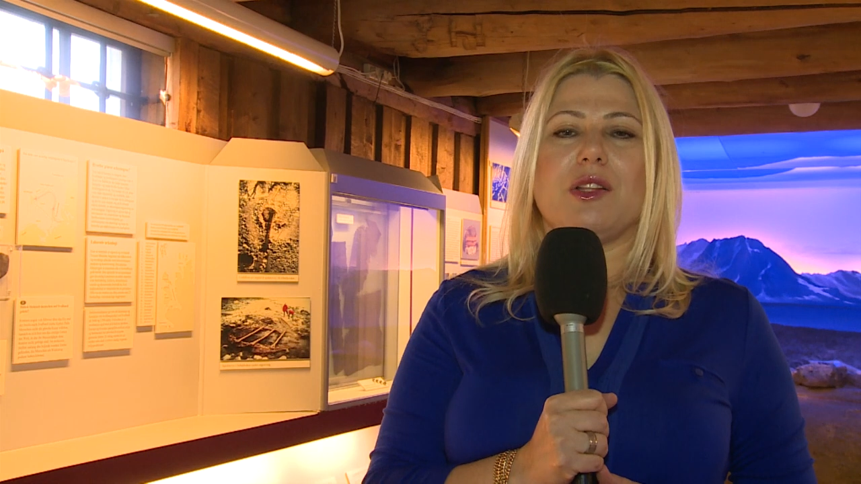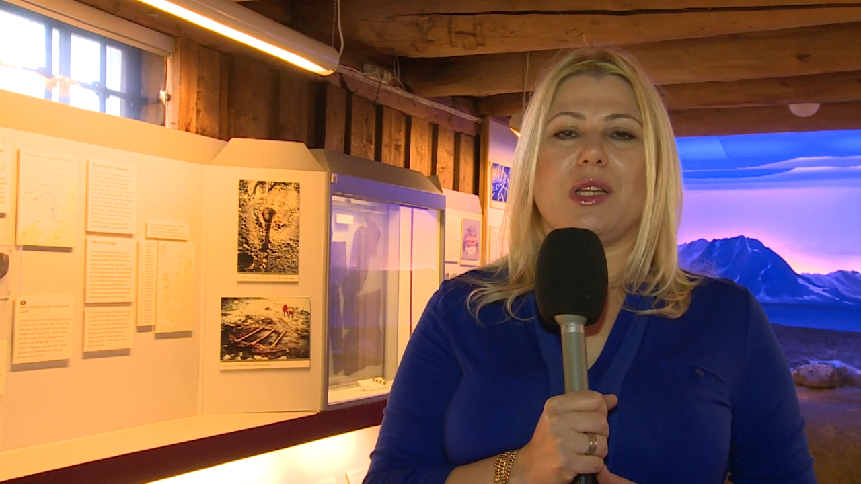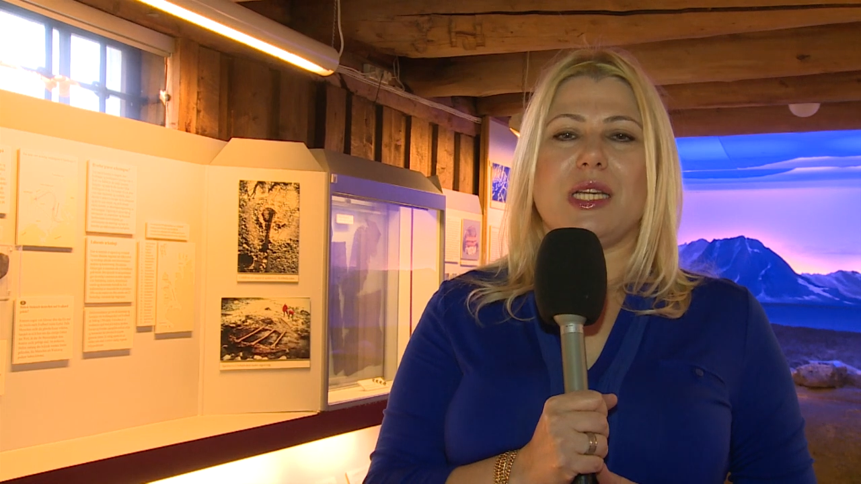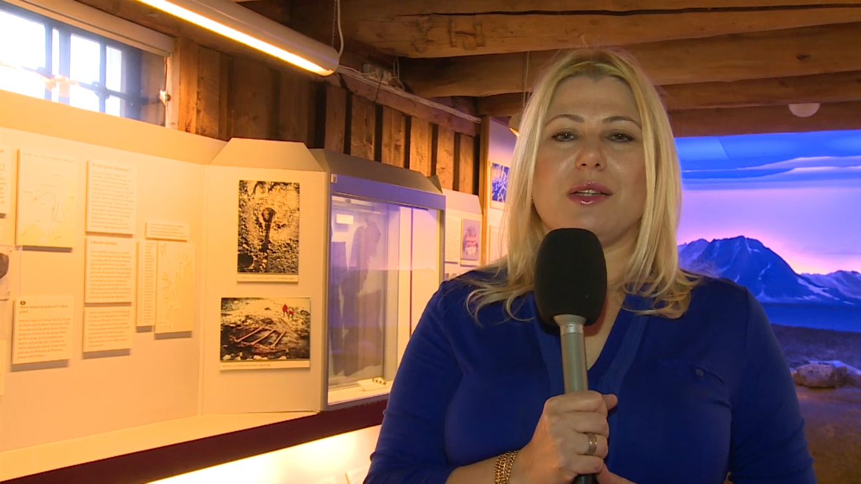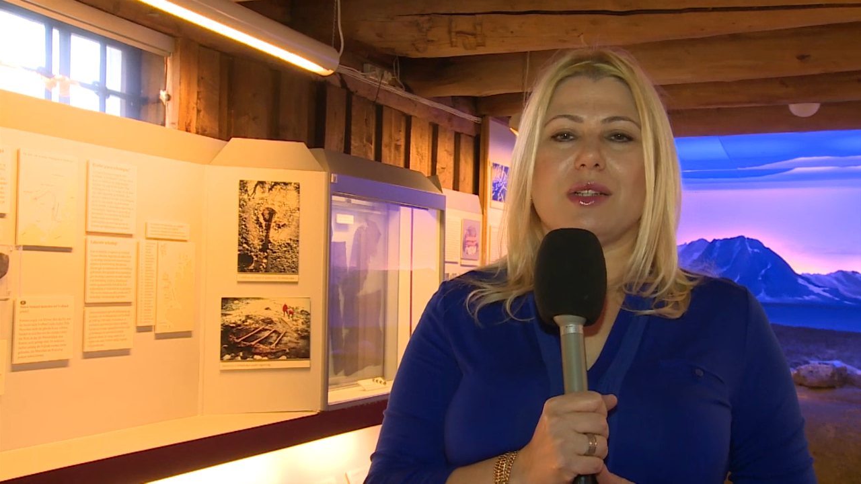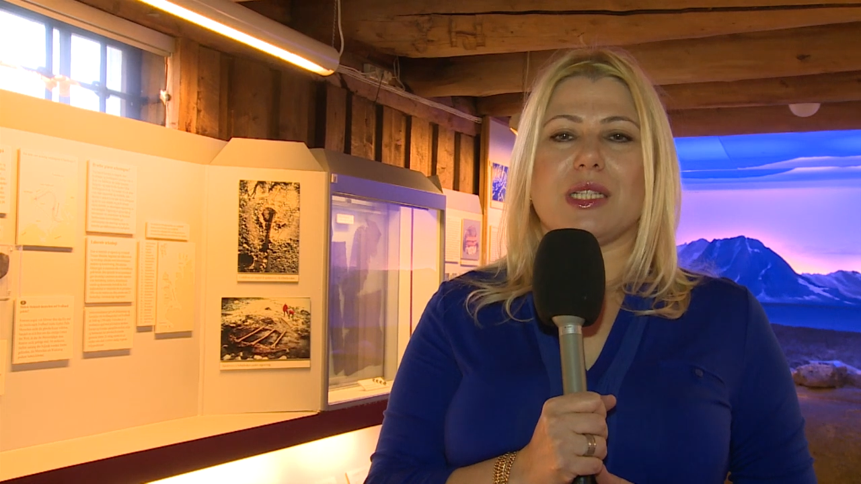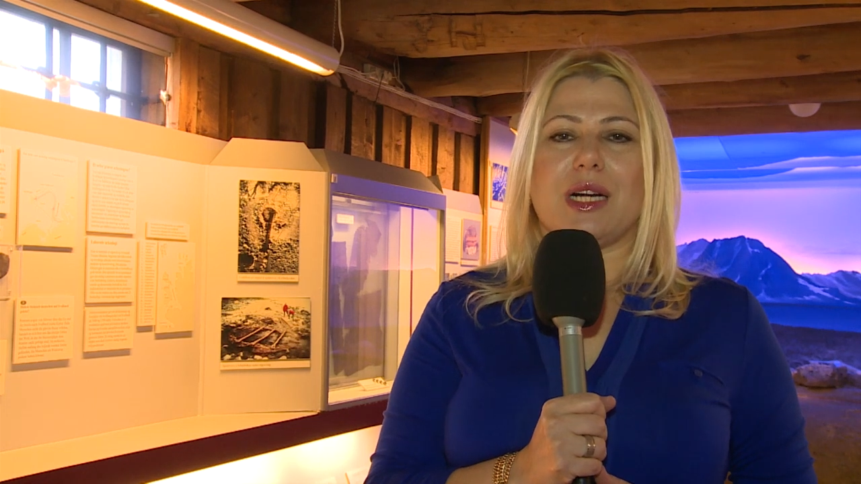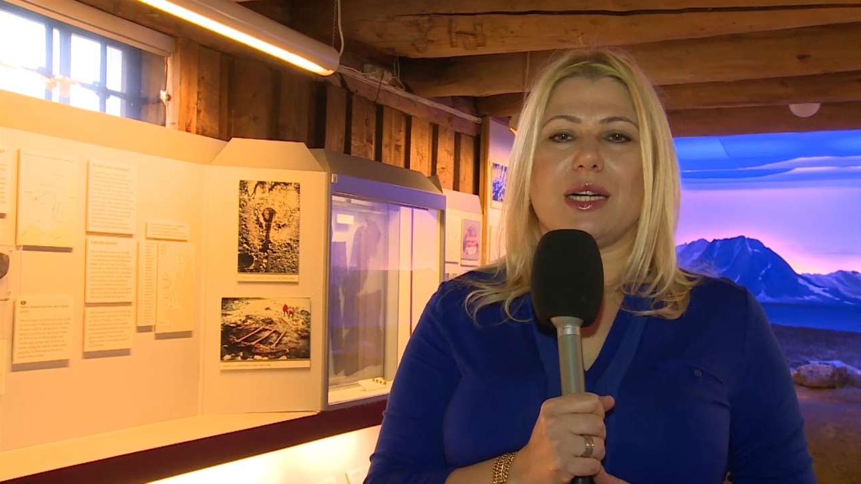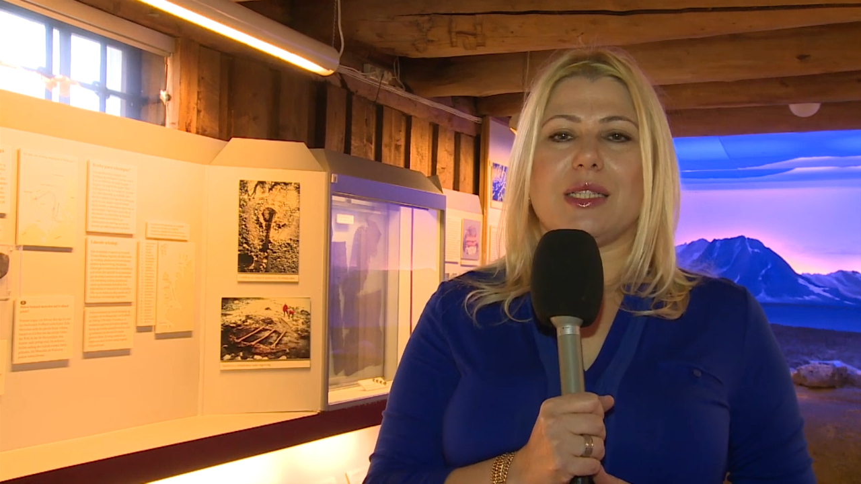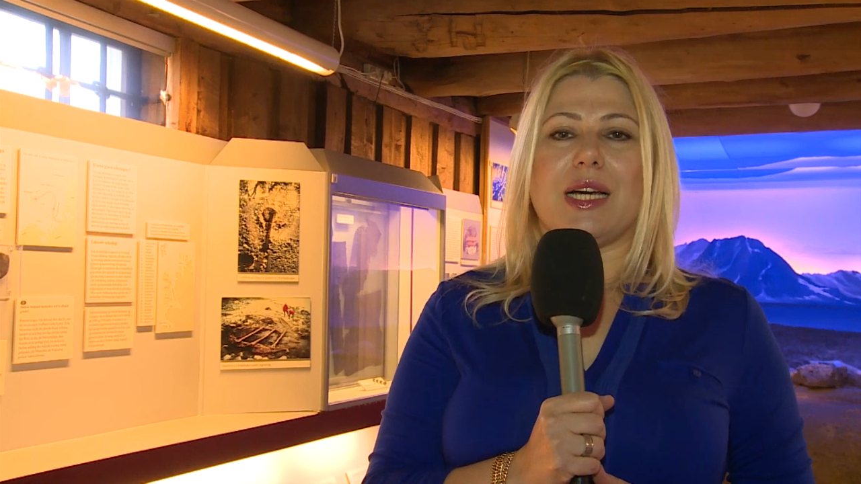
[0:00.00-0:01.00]
the leaders
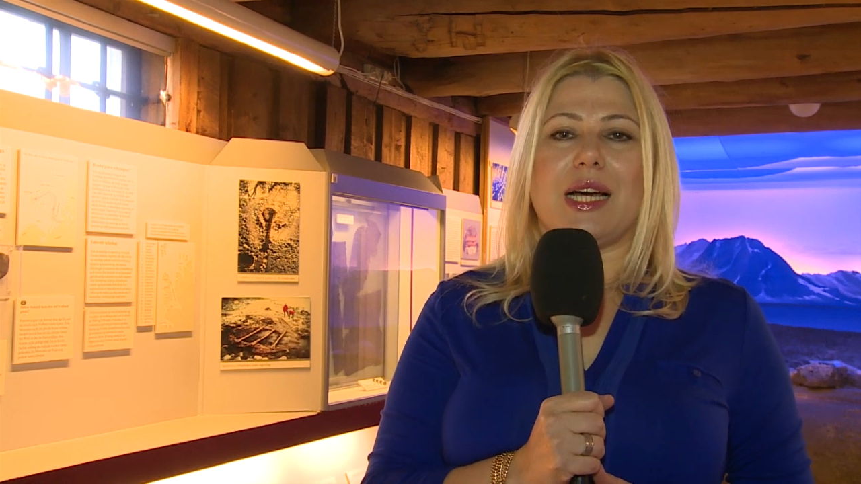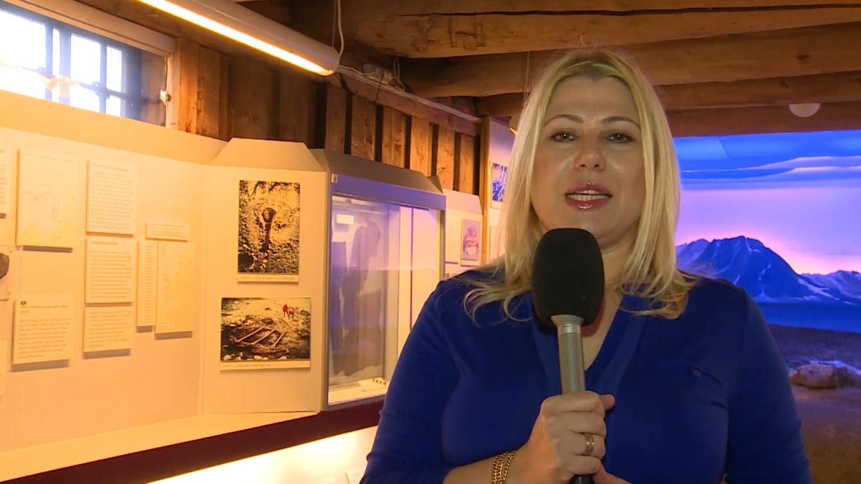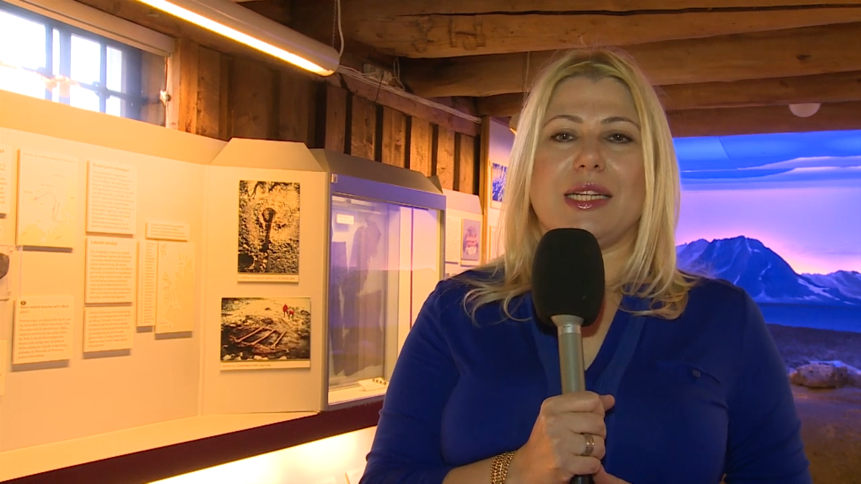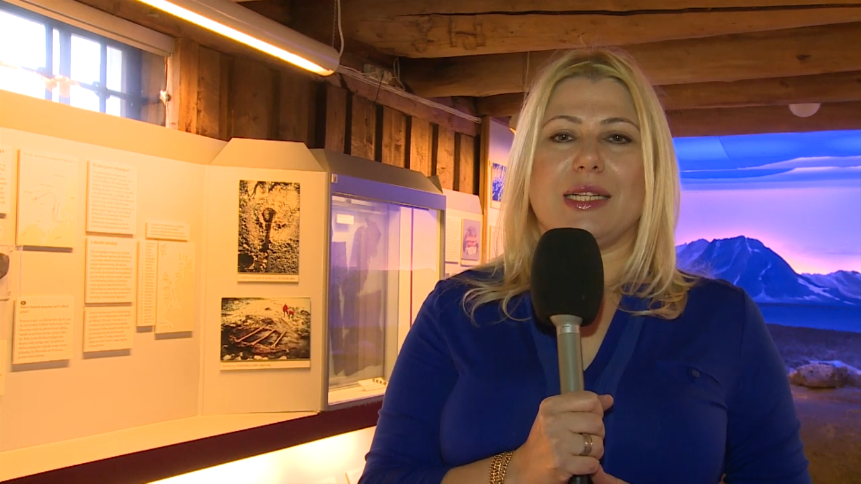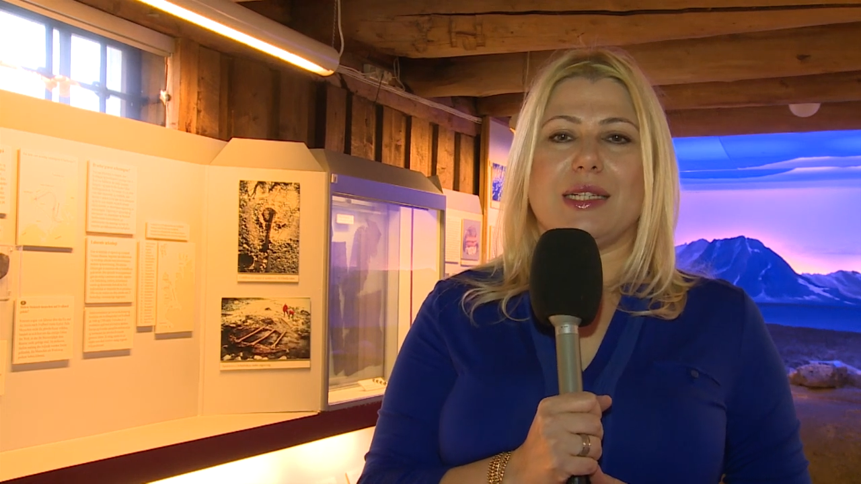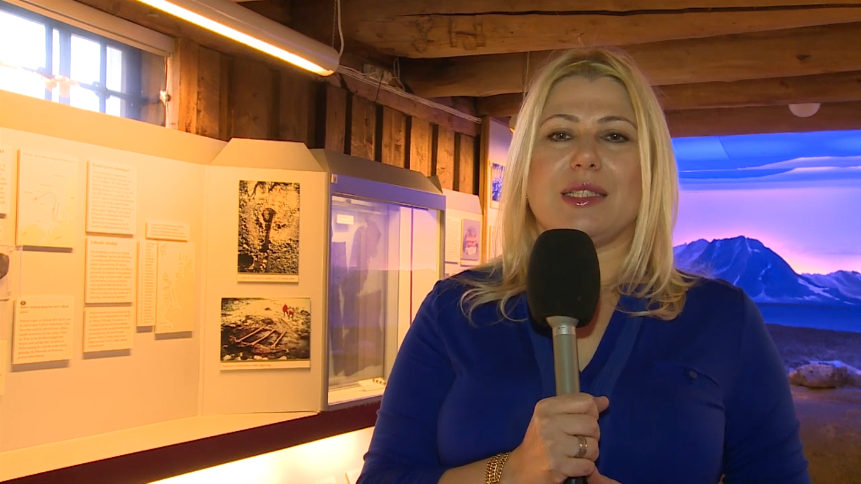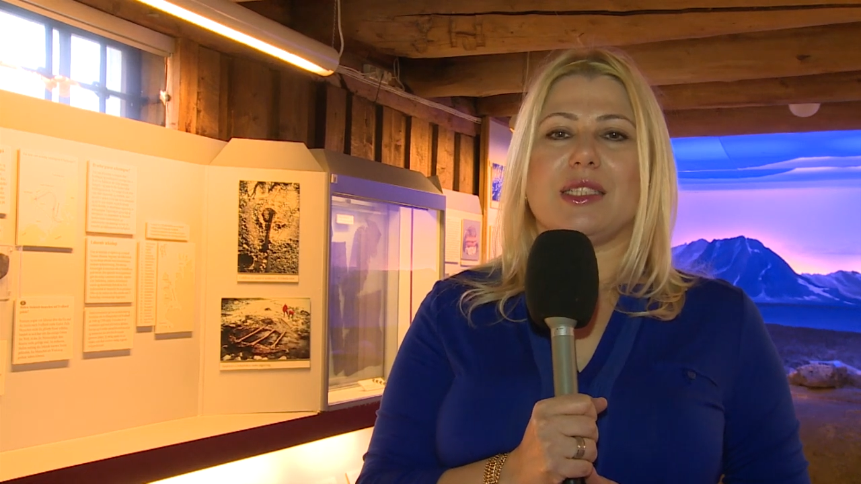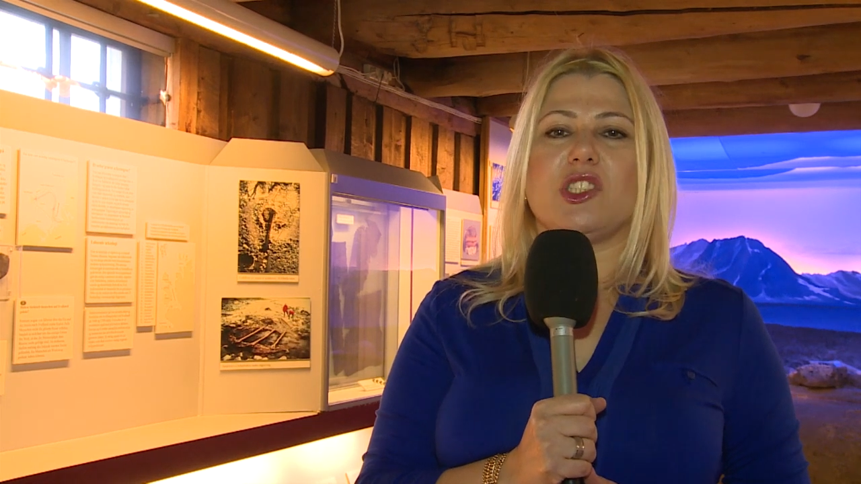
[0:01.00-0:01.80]
are tying